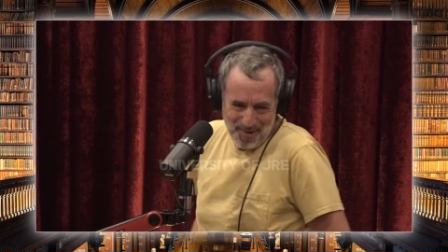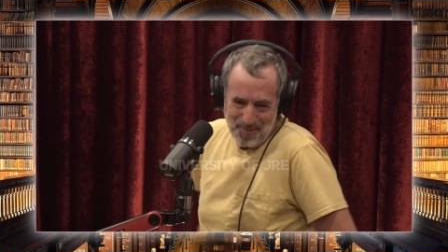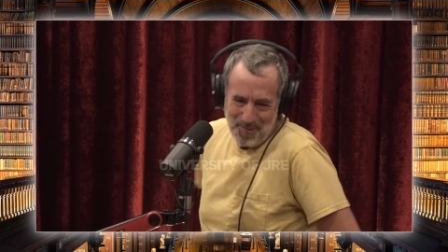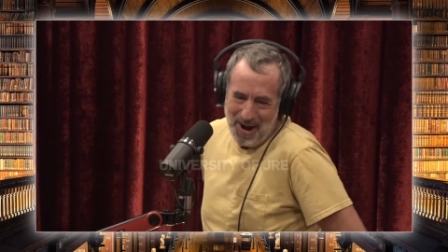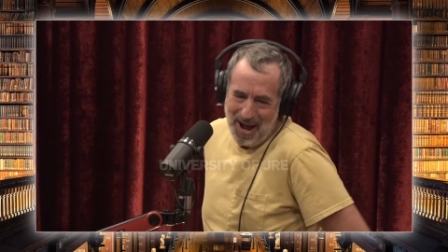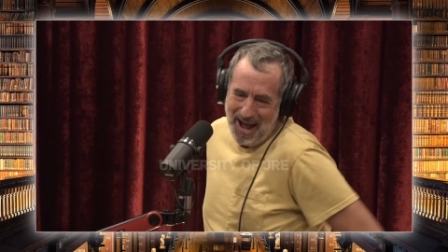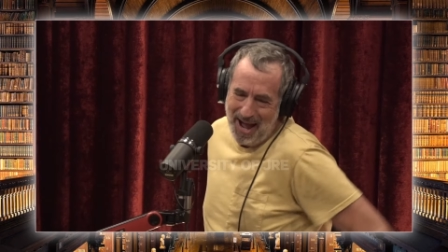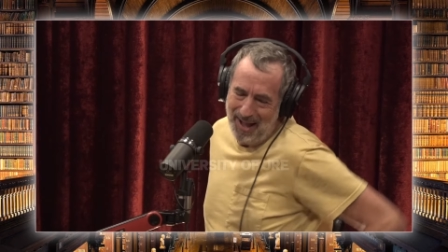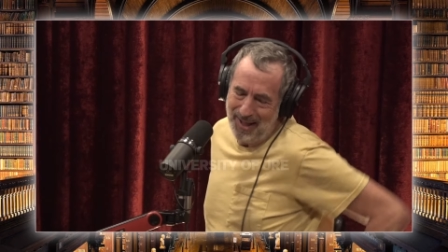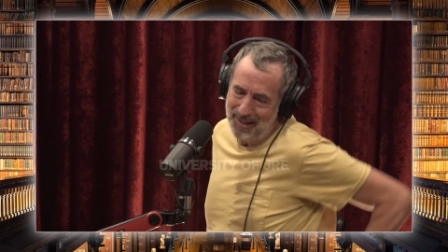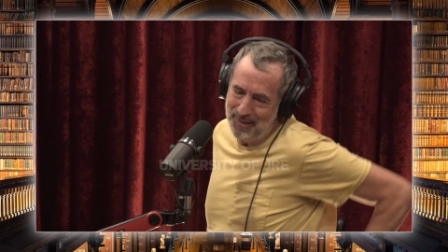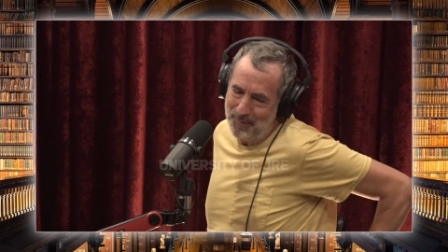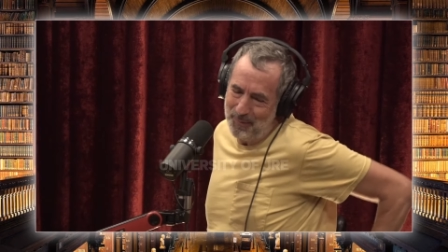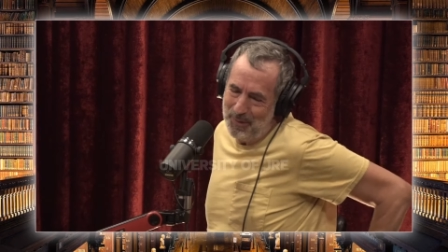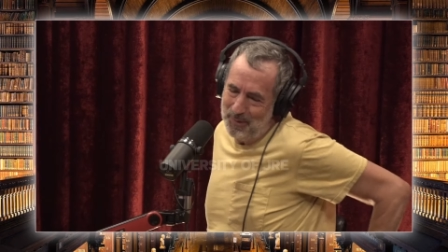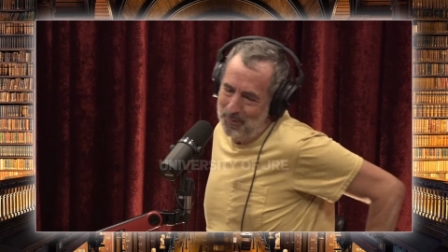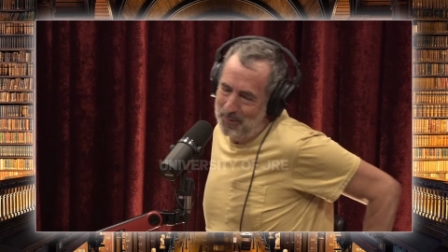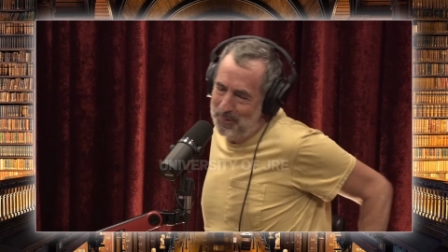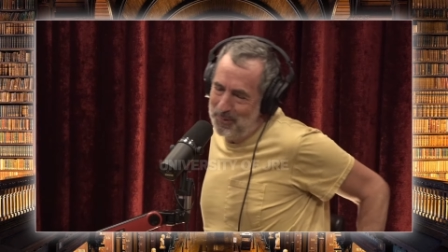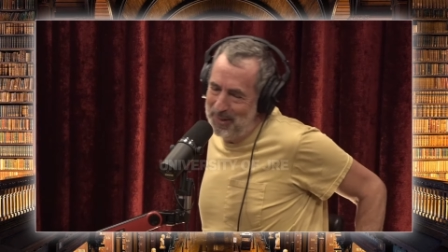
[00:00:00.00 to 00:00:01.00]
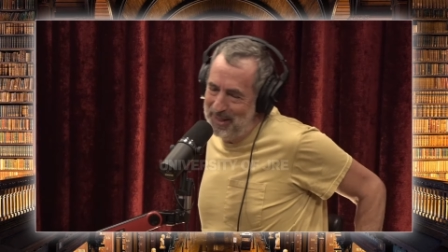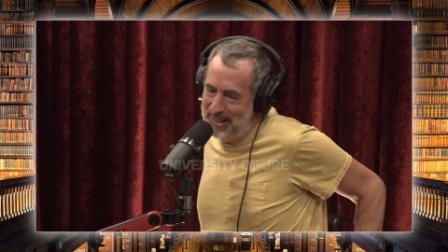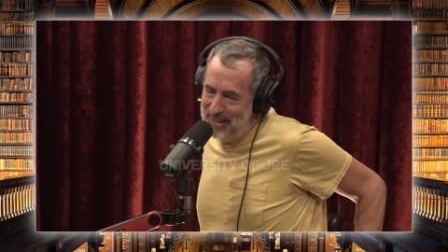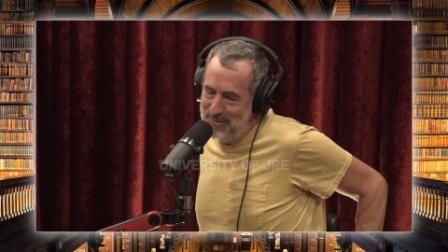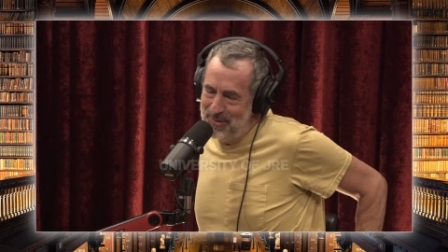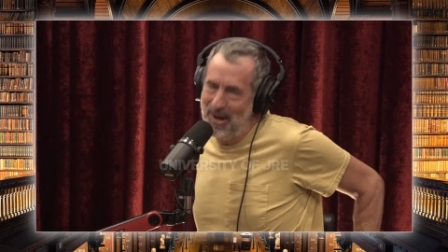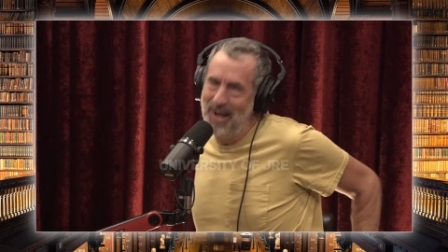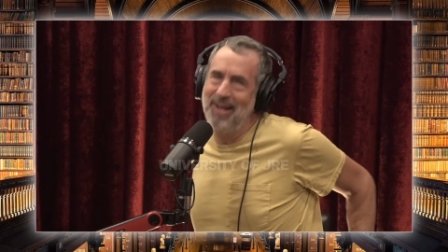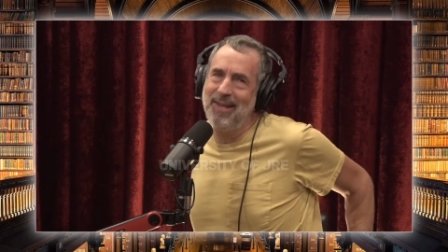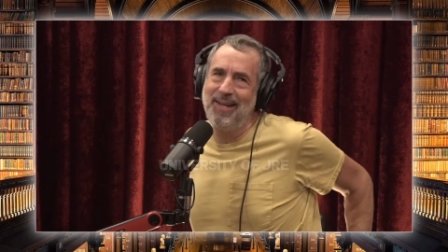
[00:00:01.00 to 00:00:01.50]
Well, we were really
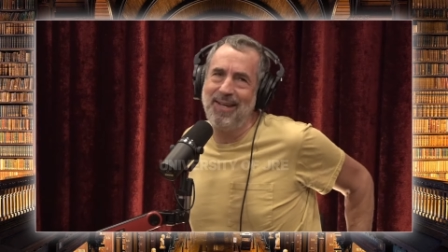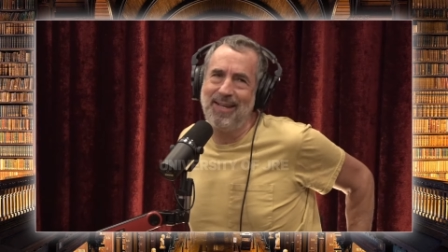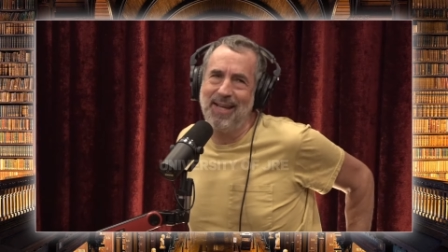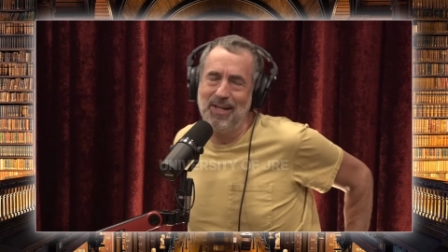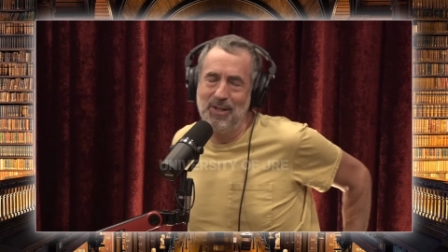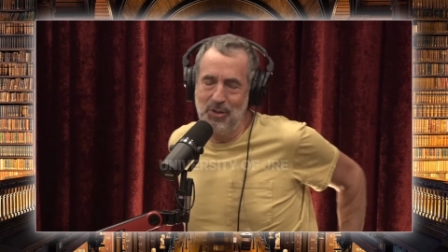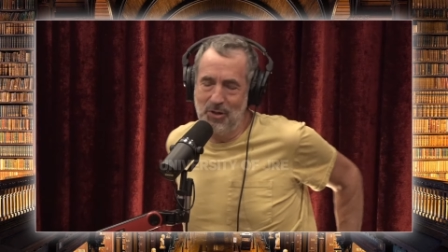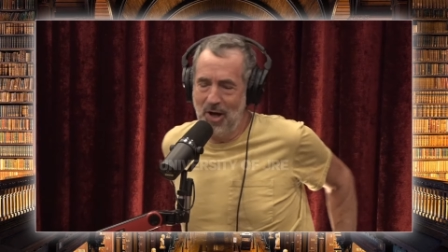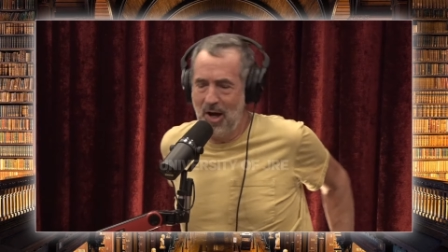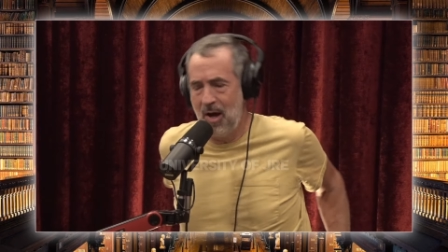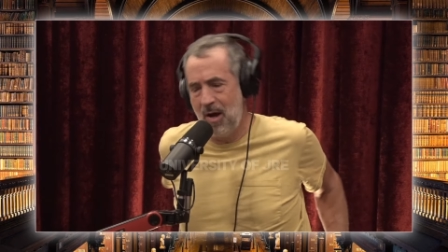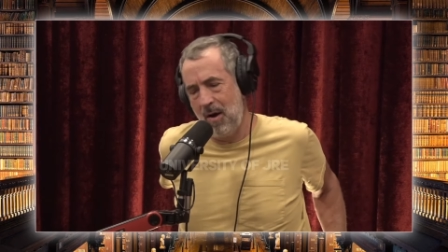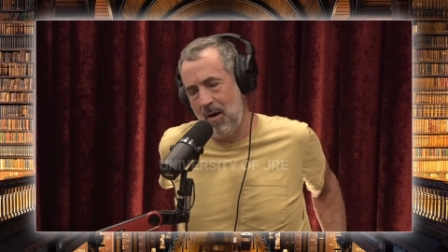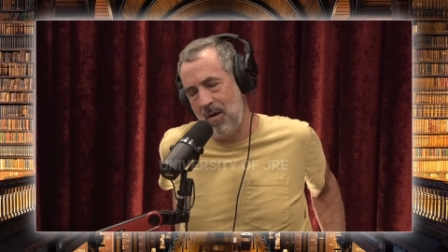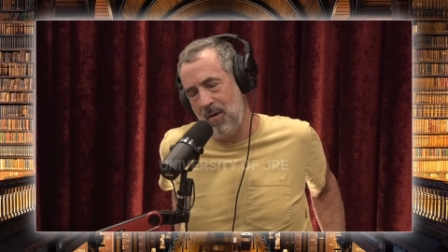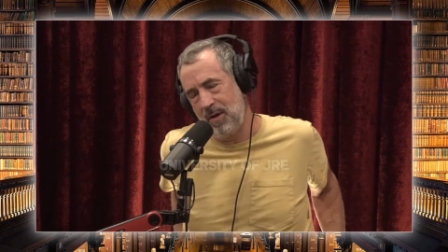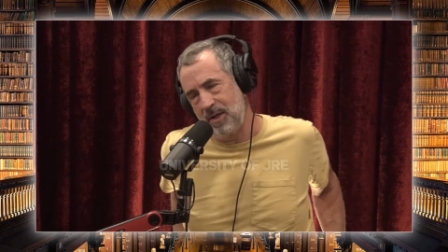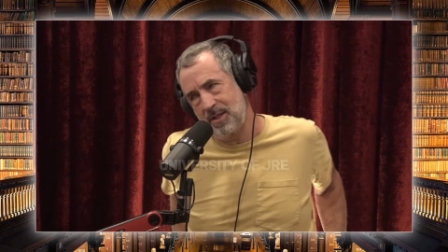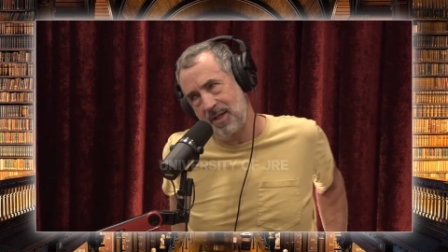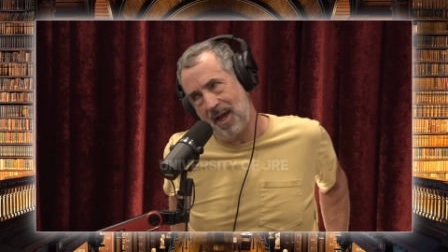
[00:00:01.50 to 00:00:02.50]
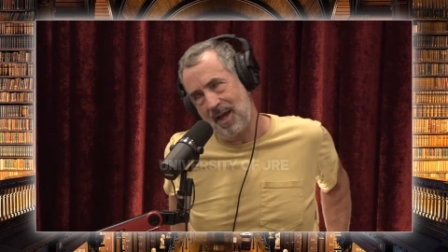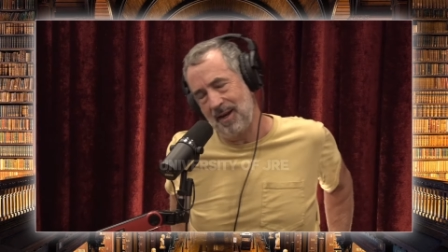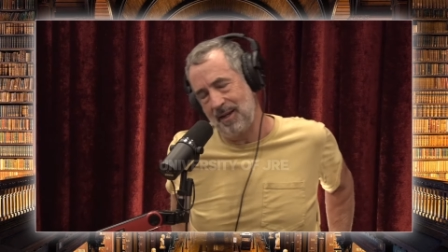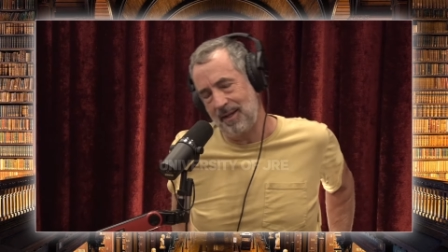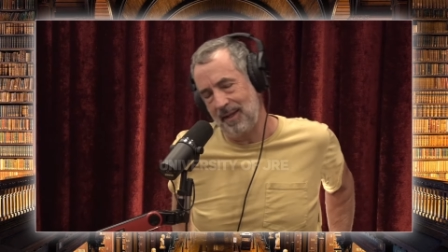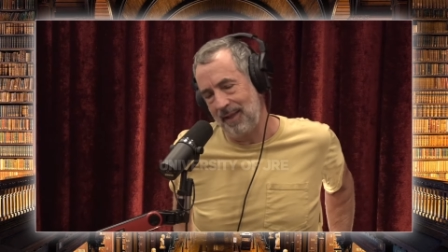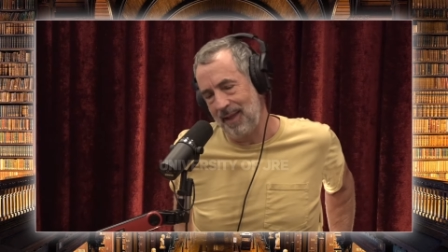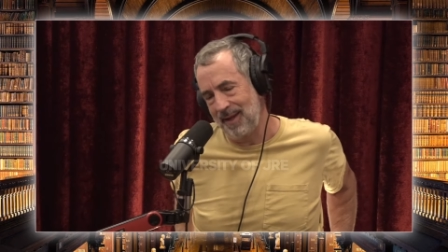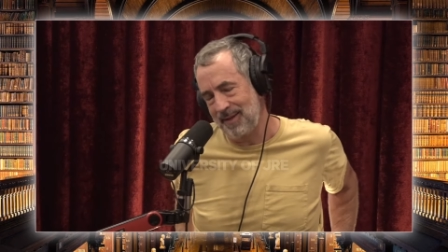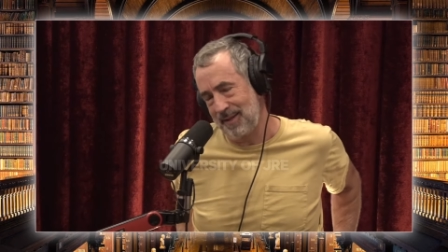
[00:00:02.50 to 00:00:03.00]
trying to get Joe
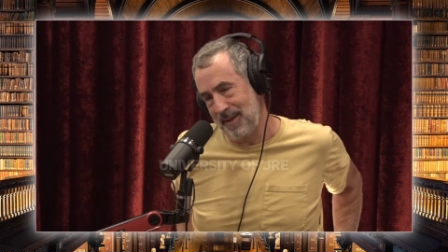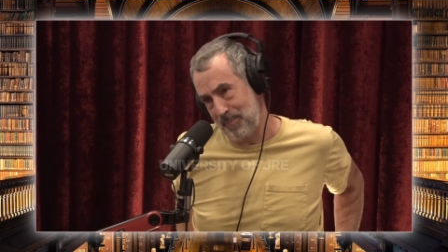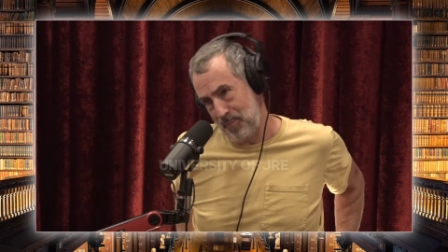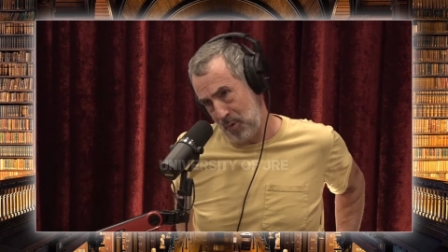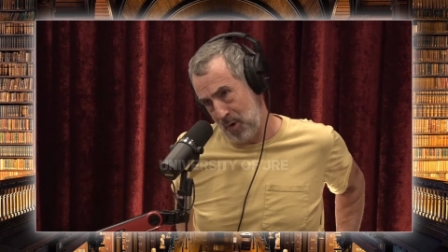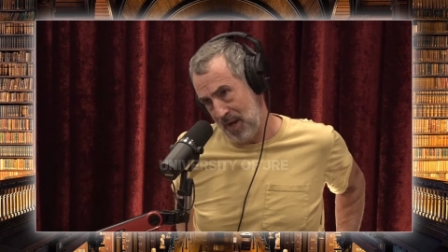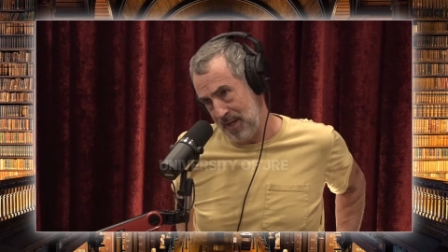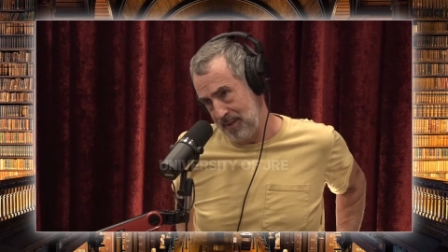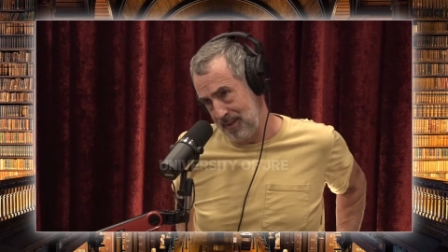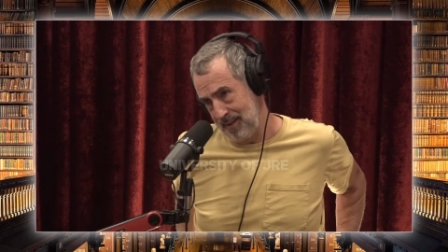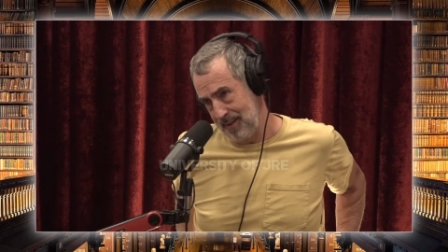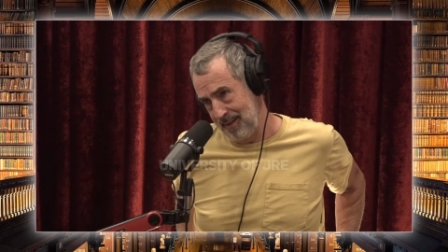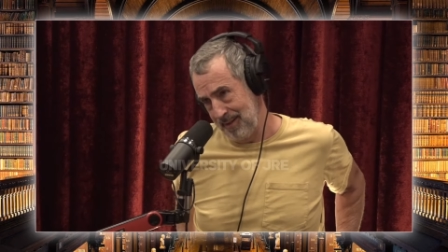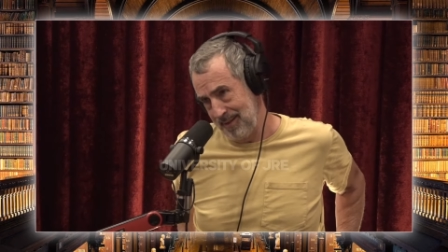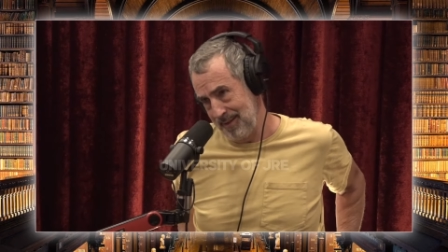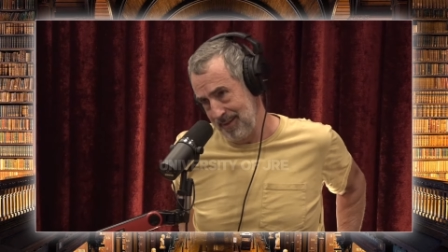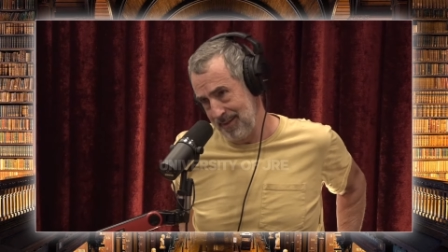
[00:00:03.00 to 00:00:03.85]
Exotic elected president.